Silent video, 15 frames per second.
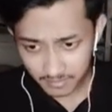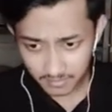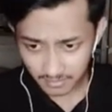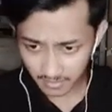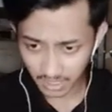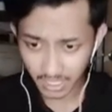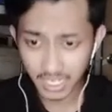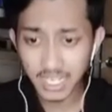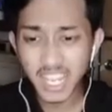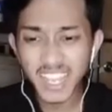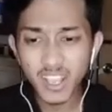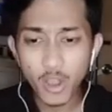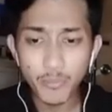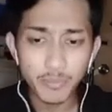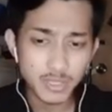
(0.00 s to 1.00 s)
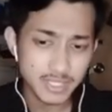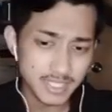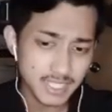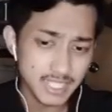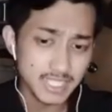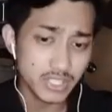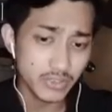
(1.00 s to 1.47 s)
A lack of personal
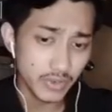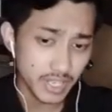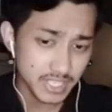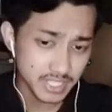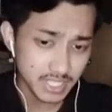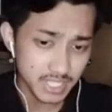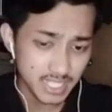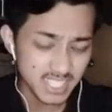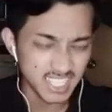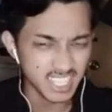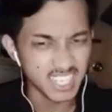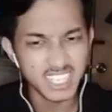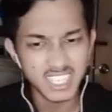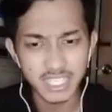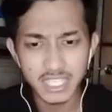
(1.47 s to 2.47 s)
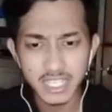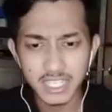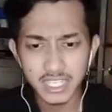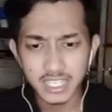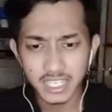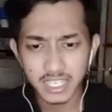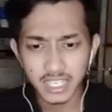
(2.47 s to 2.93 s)
interaction is another
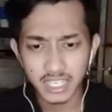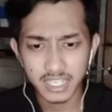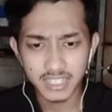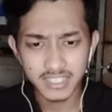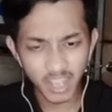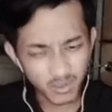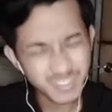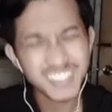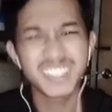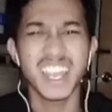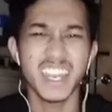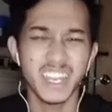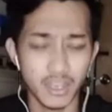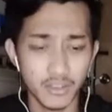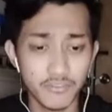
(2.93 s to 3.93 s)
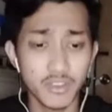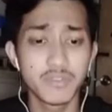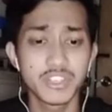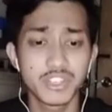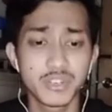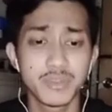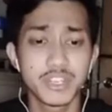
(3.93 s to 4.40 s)
downside of
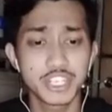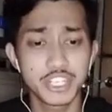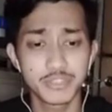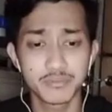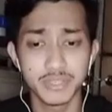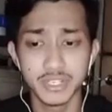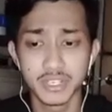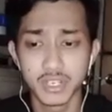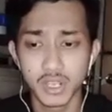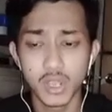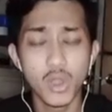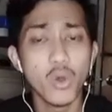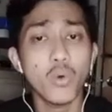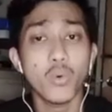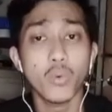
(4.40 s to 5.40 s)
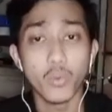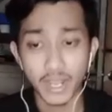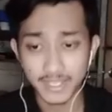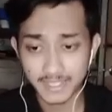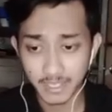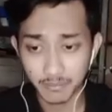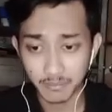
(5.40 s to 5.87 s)
inventory management. Wide
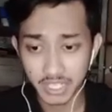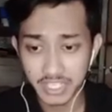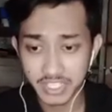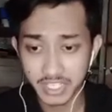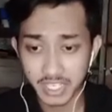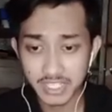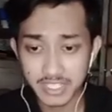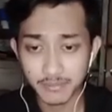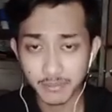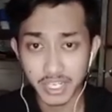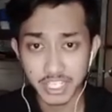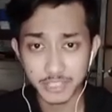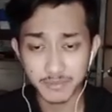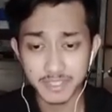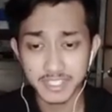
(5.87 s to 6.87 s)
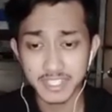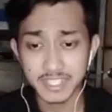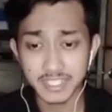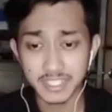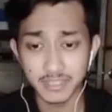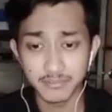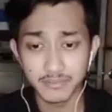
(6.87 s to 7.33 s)
supply chains management
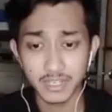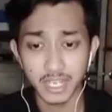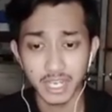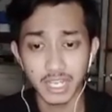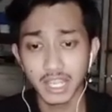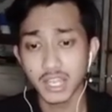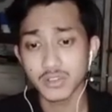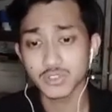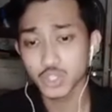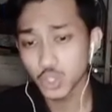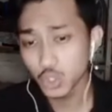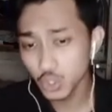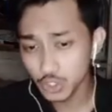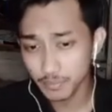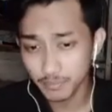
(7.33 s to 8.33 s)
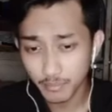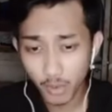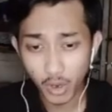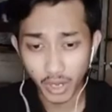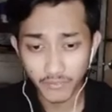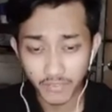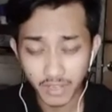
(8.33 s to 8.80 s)
system allows goods more
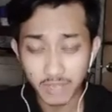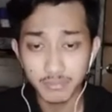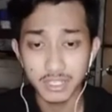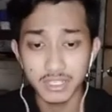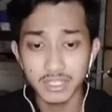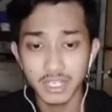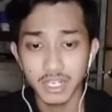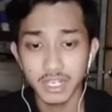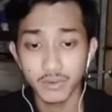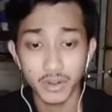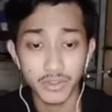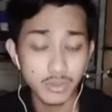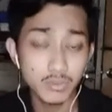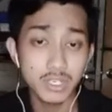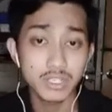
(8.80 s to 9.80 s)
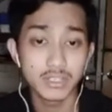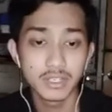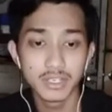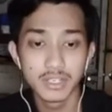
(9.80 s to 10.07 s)
available around the world.